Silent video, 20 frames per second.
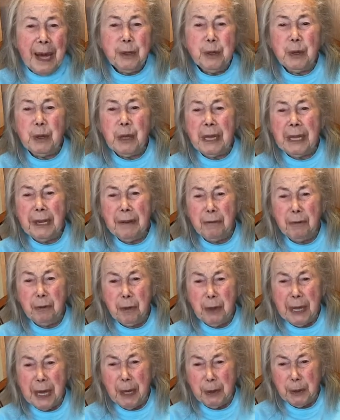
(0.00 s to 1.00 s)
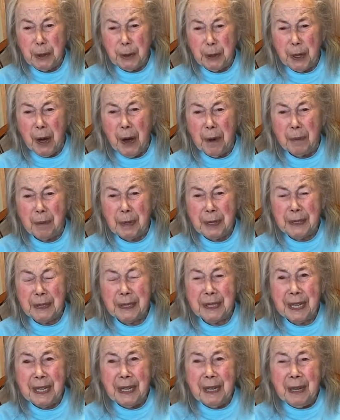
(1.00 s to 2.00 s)
I could live without the
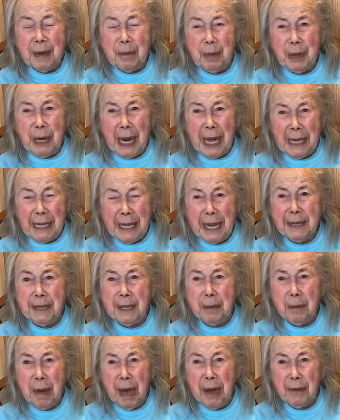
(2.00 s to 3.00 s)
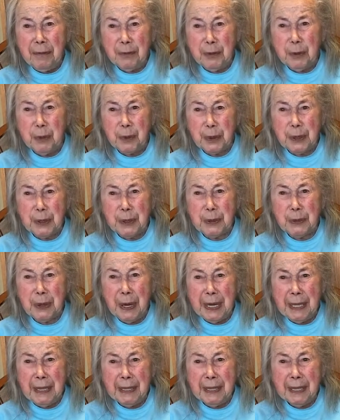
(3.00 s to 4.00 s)
comments, but I'll get them
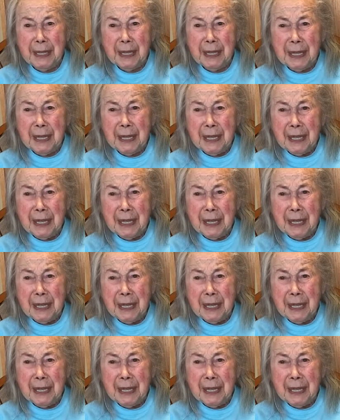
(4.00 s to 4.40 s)
afterwards, right?